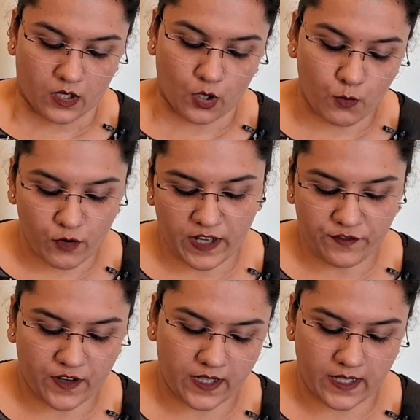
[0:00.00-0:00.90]
Now
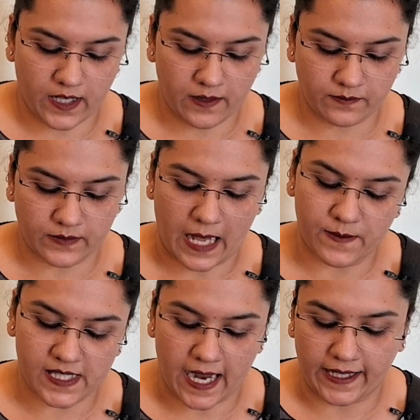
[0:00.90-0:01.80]
moving further, I
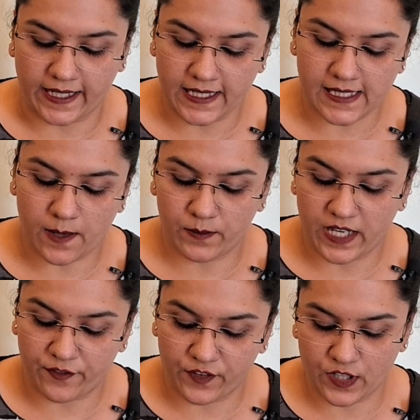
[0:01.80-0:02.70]
am citing
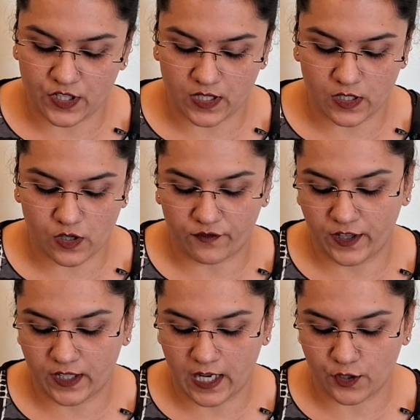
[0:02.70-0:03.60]
some definitions of
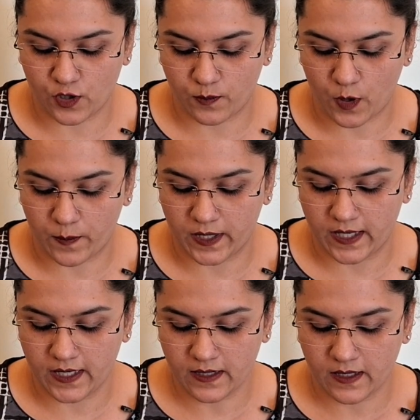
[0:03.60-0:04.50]
intellectual
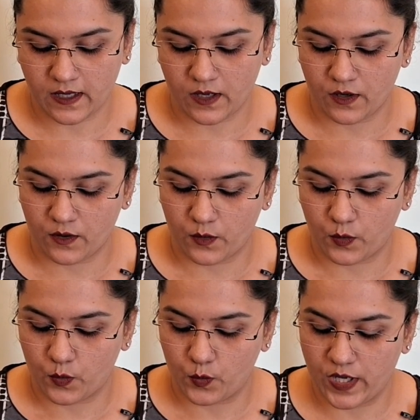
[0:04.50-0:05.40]
property
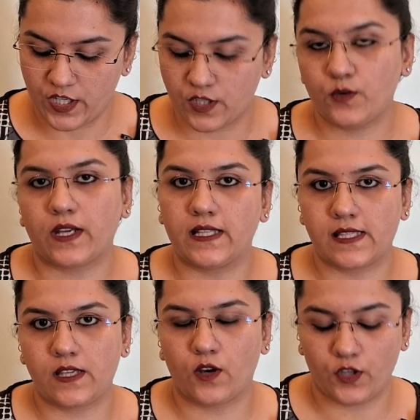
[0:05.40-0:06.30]
which you can
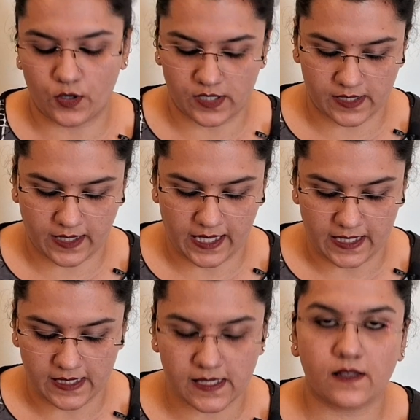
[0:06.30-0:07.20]
see on your
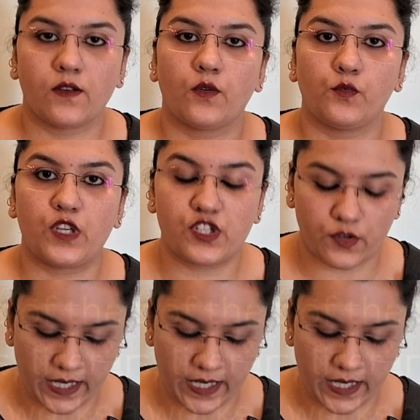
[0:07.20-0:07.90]
screens which